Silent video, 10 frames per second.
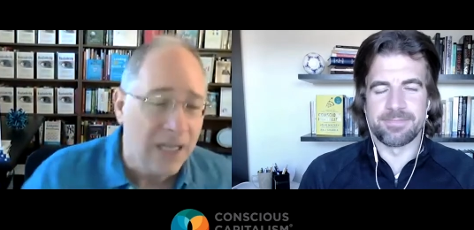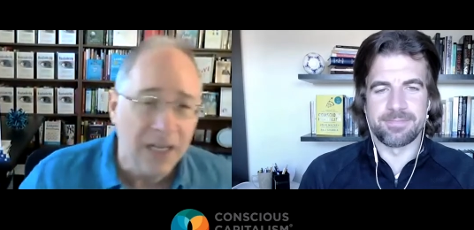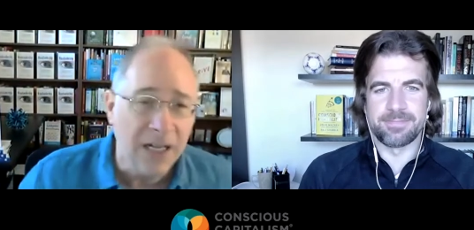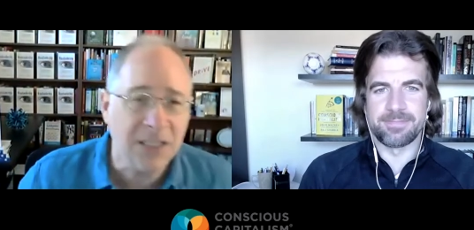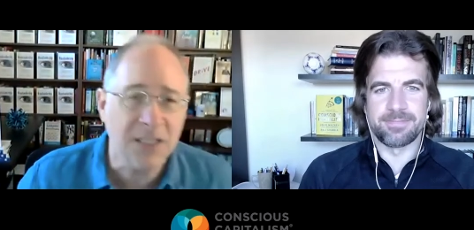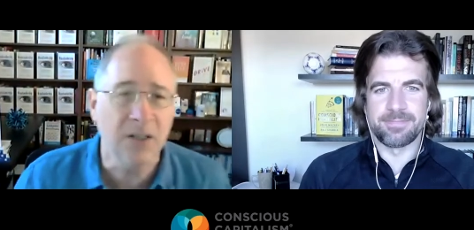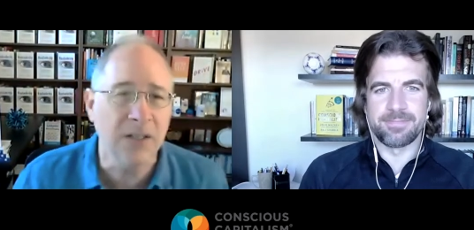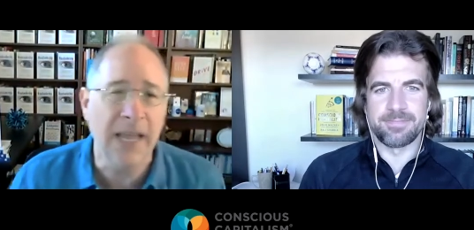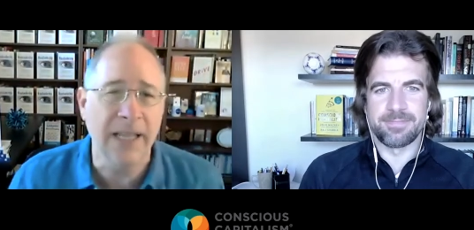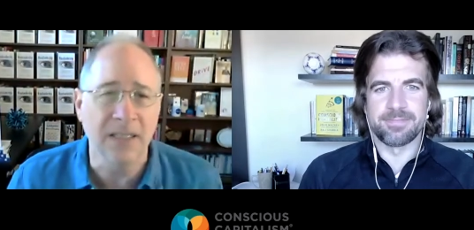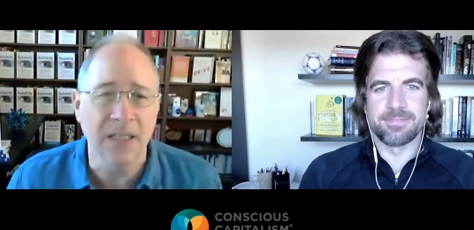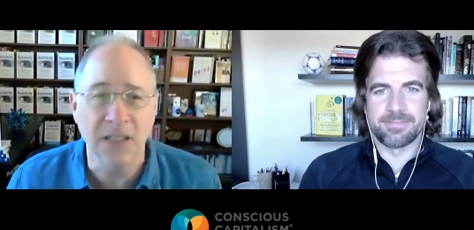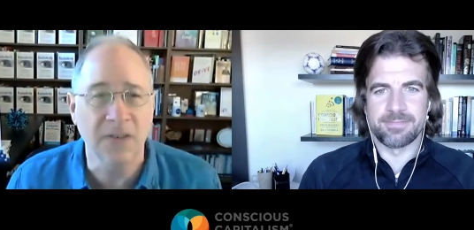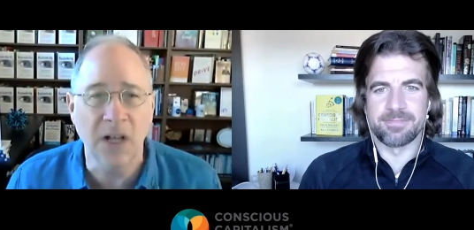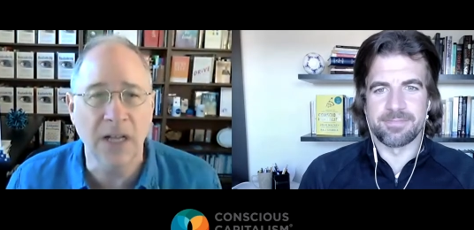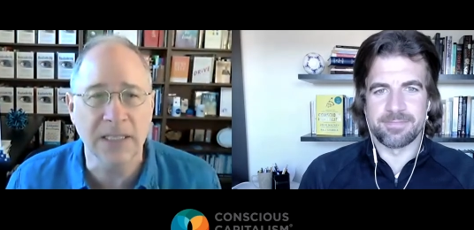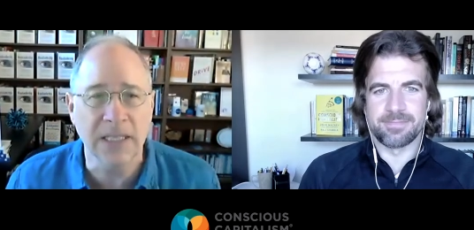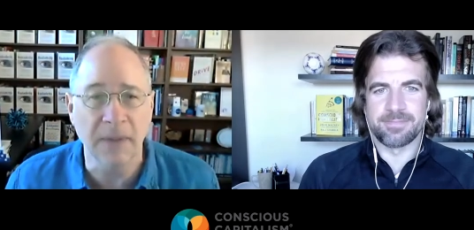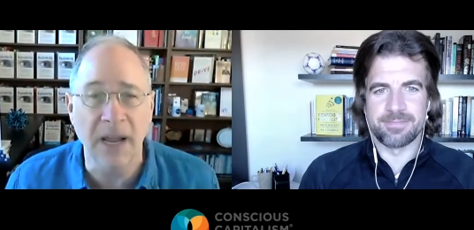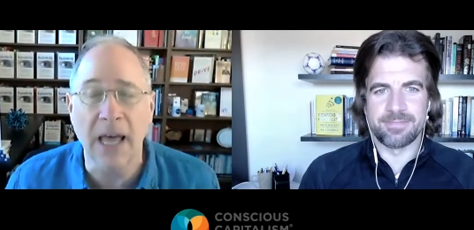Speaker 1: It's too late. You've lost
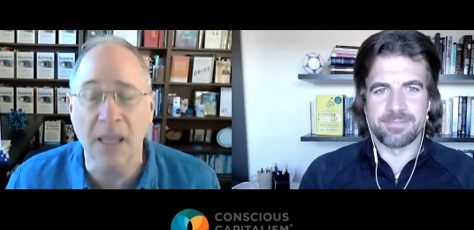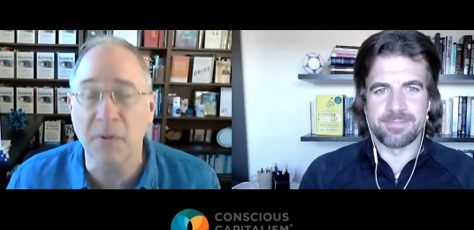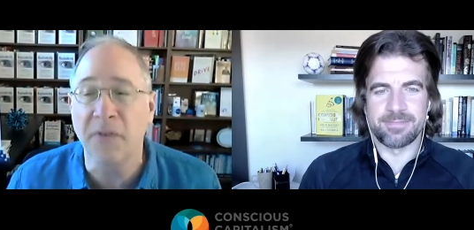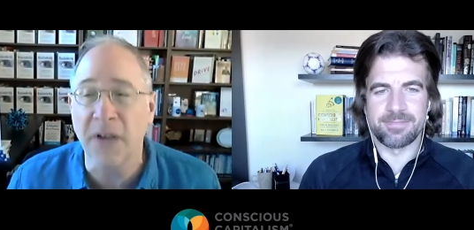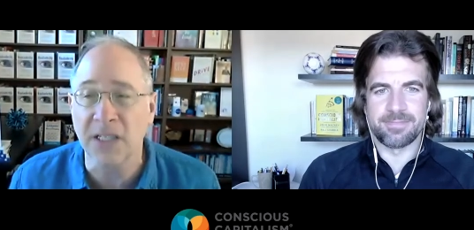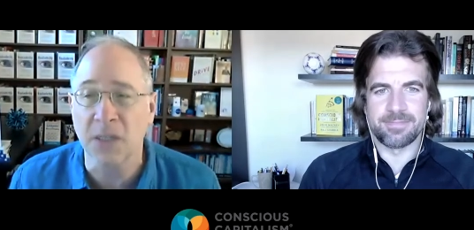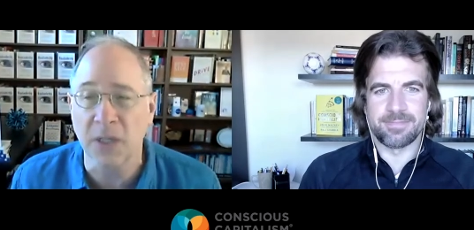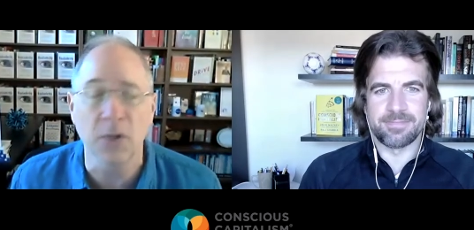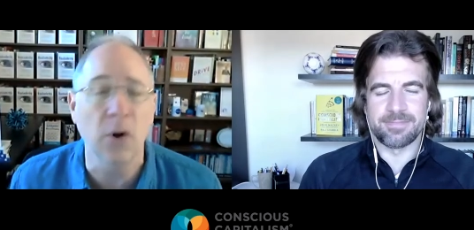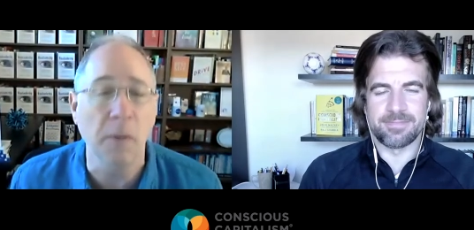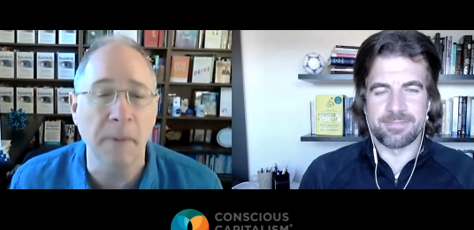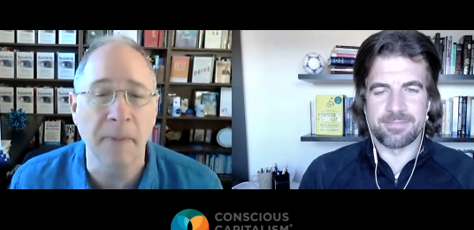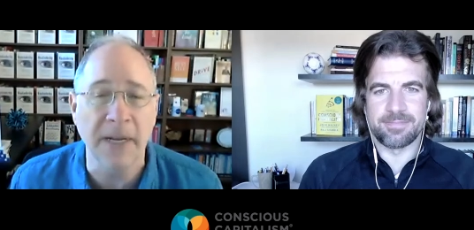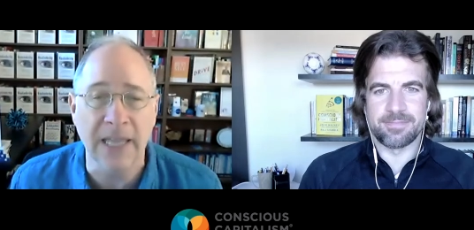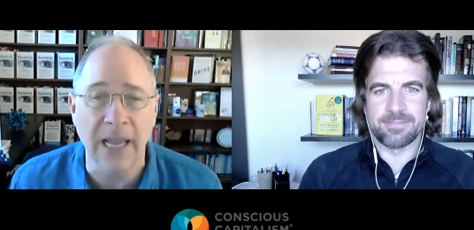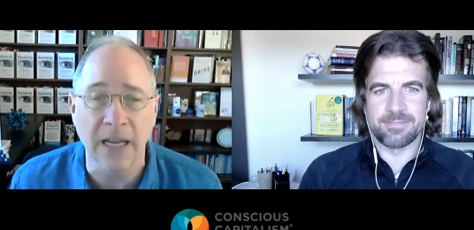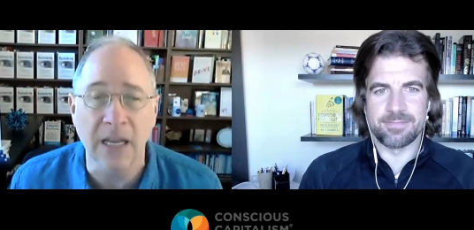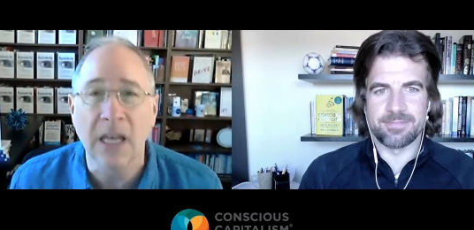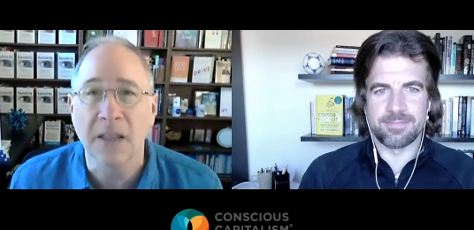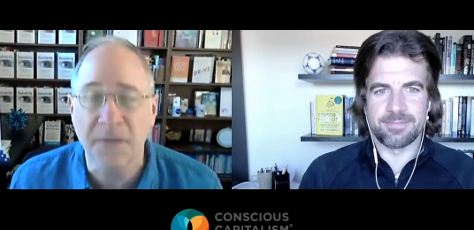them. I had a professor once who opened by saying,
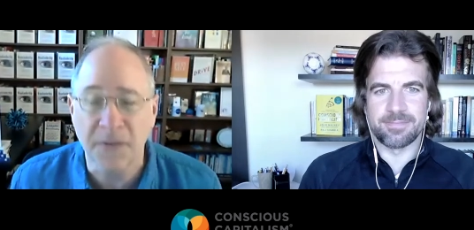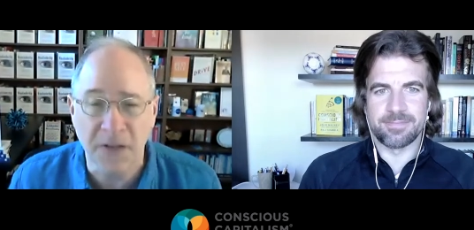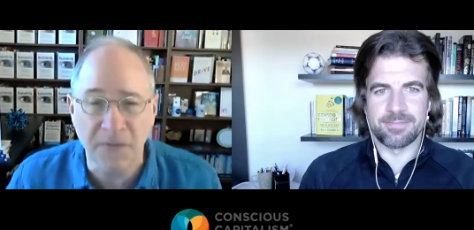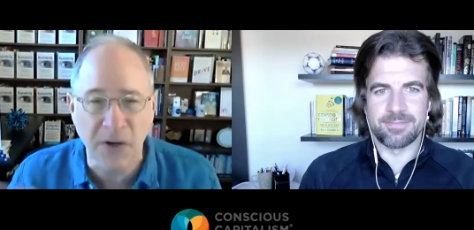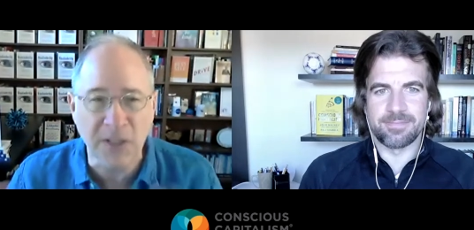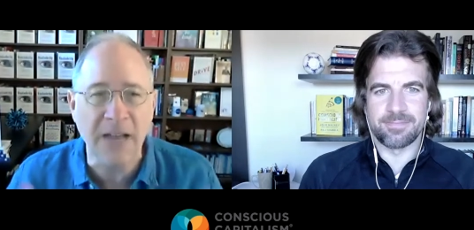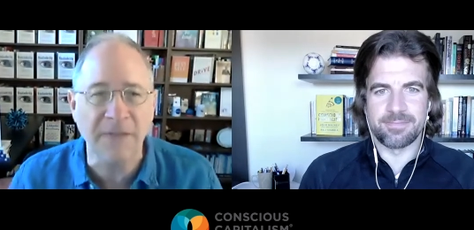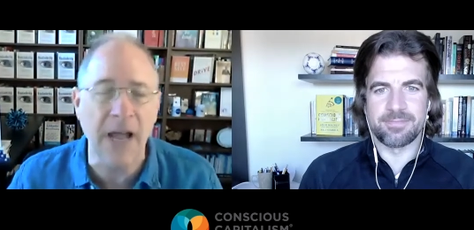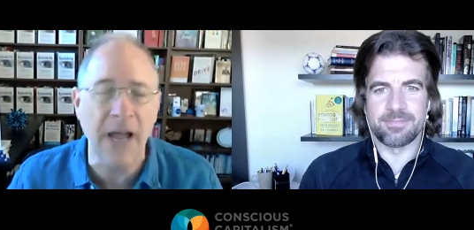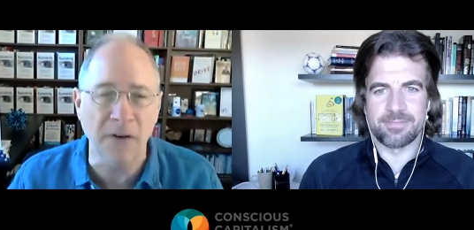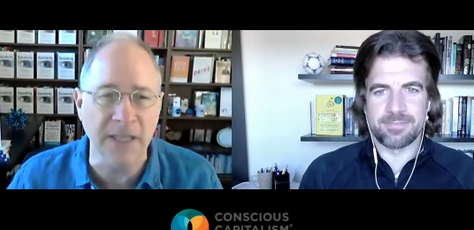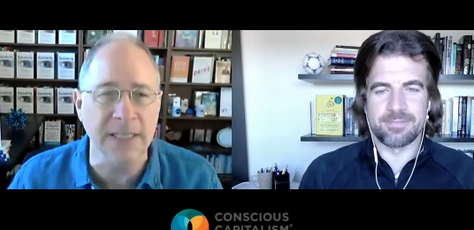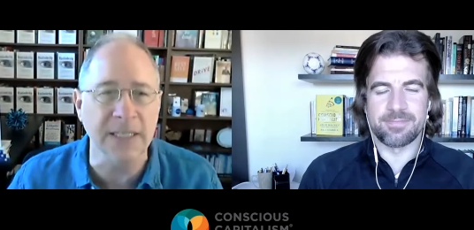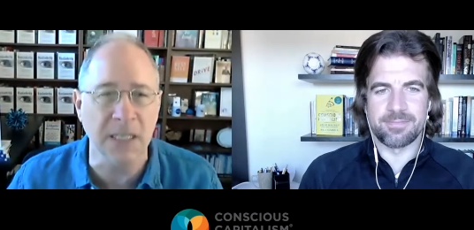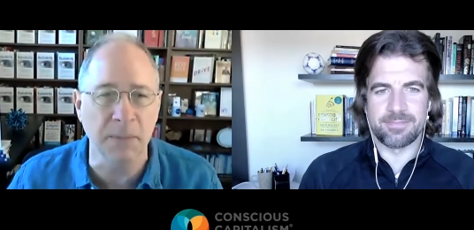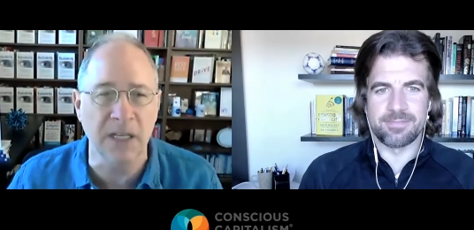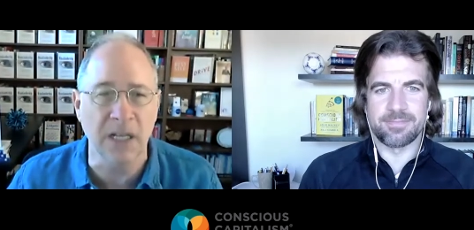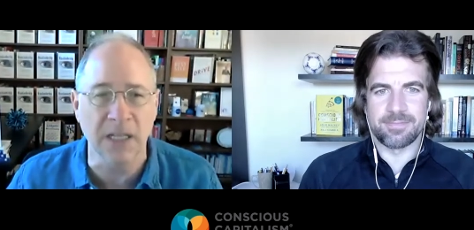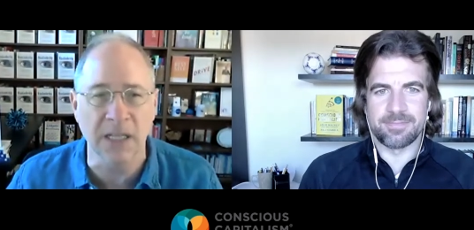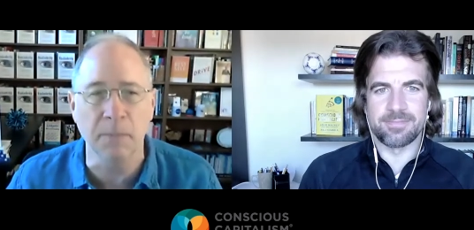the, the first half hour of this is going to be
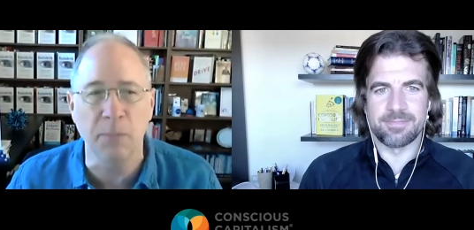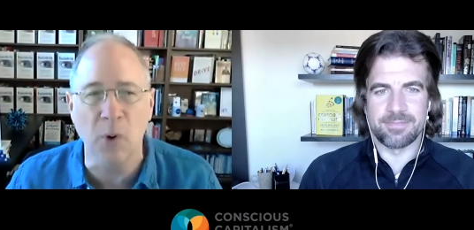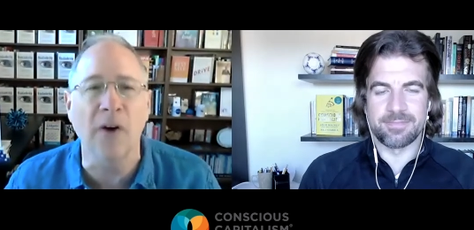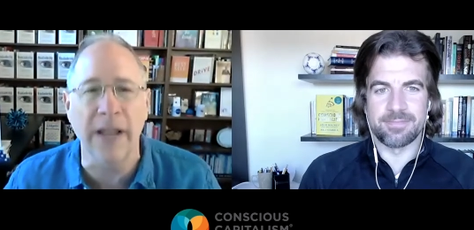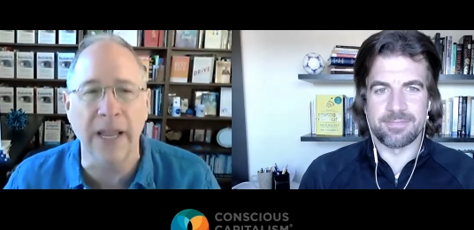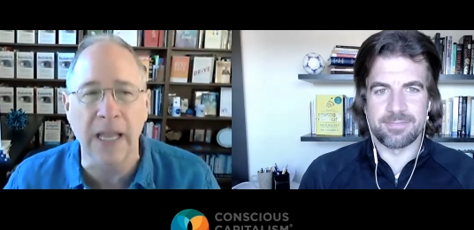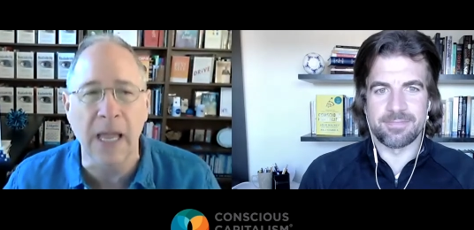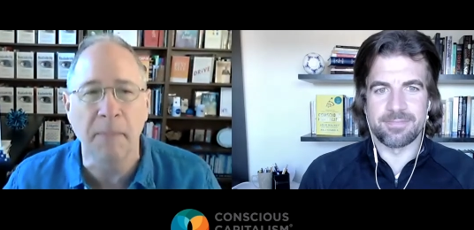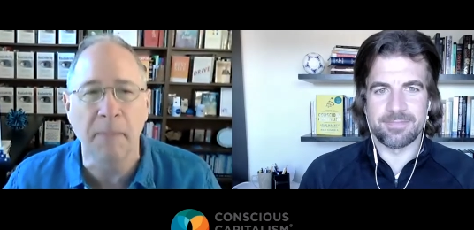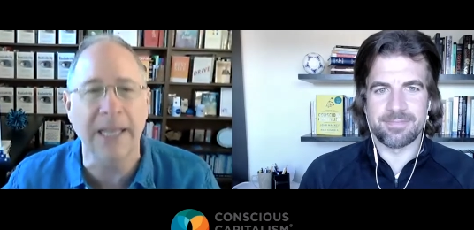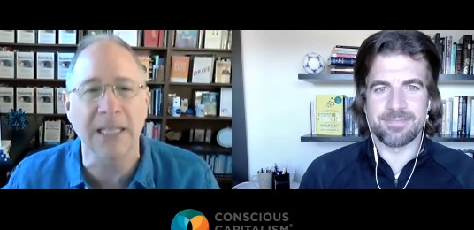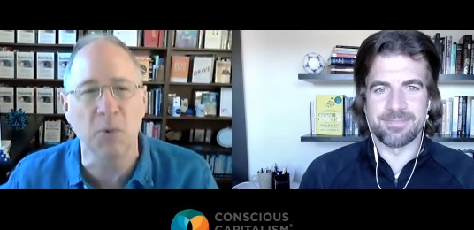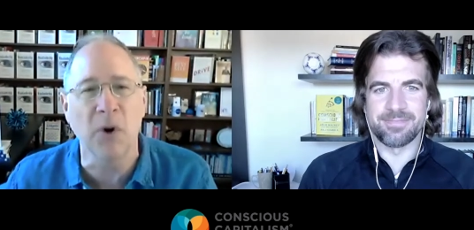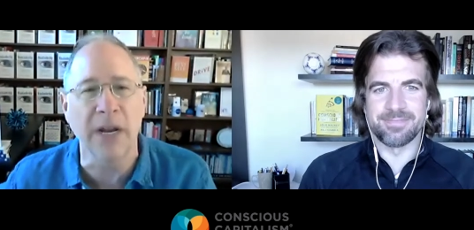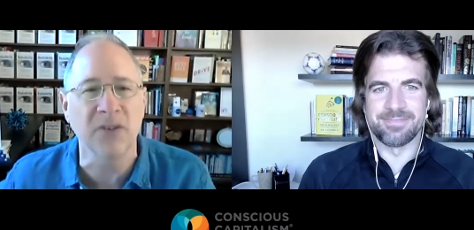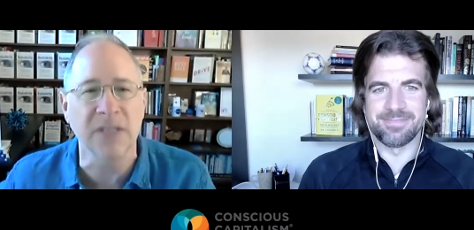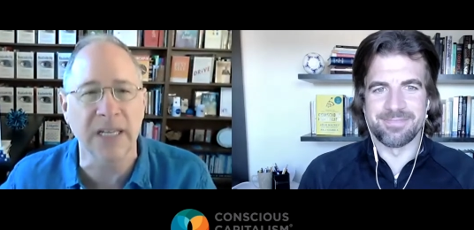a little boring, but it gets more interesting